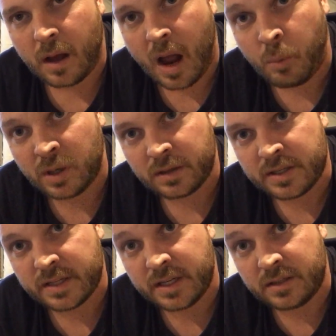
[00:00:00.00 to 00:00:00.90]
I want
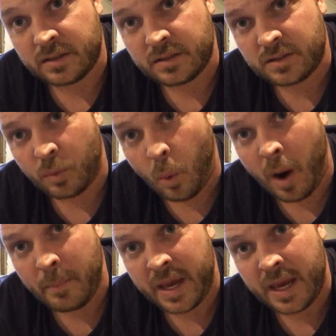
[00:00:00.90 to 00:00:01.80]
Lizzy to
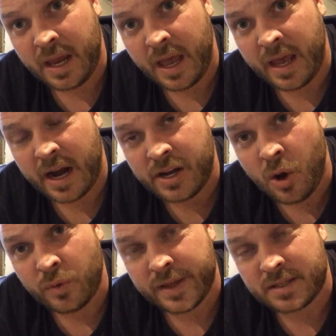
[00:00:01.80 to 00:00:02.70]
want me, and I
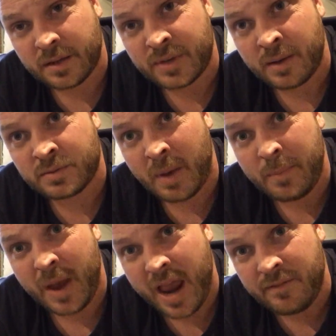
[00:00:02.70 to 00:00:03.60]
know that sometimes my
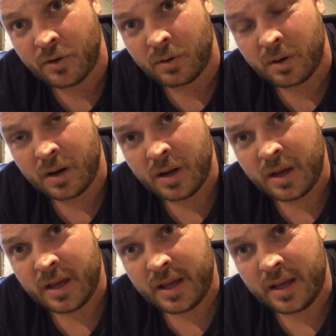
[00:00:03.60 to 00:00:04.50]
behavior
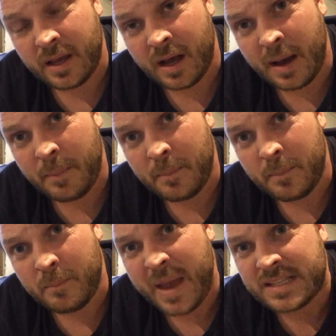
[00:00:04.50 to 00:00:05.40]
um,
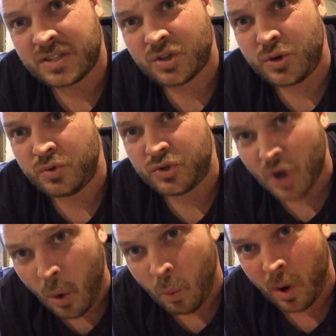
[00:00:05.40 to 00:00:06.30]
makes it so you
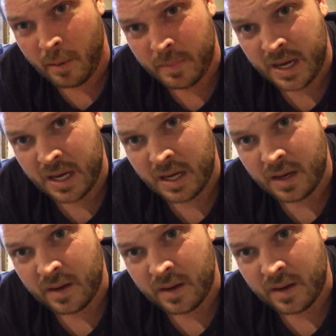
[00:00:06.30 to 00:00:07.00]
don't want me,